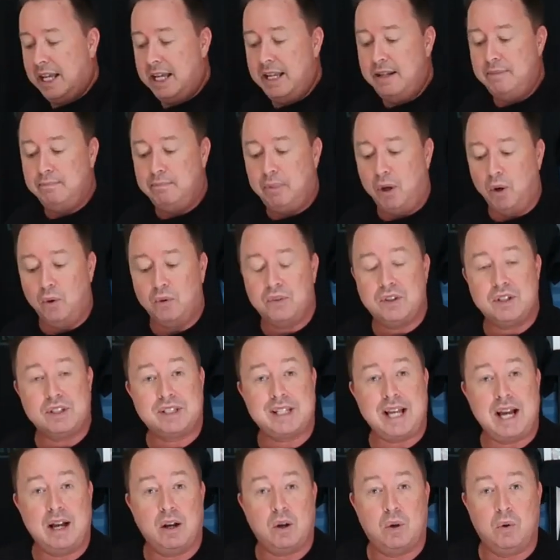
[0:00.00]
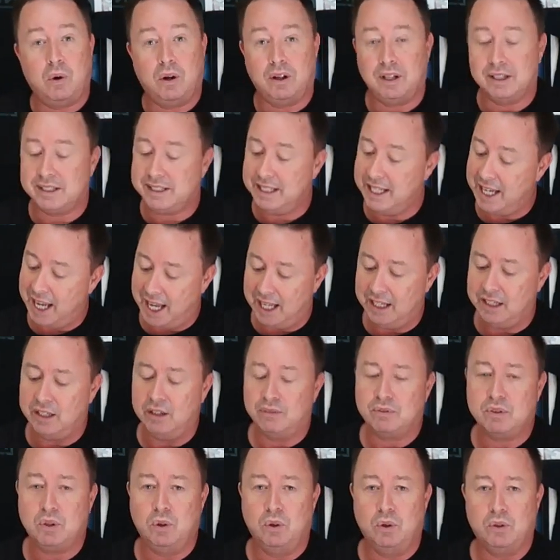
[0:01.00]
in both the sound quality and
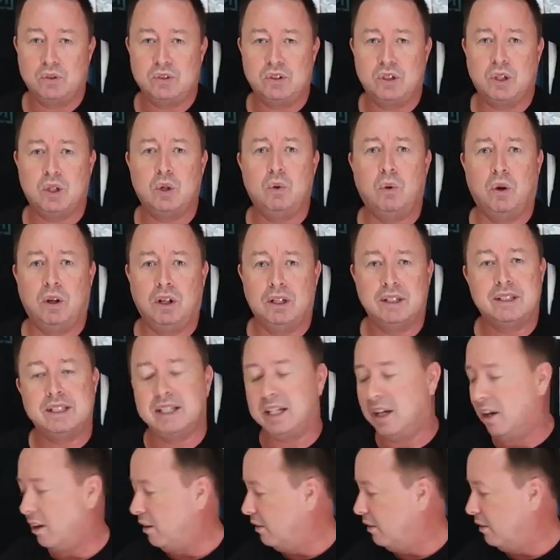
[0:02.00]
of course the quality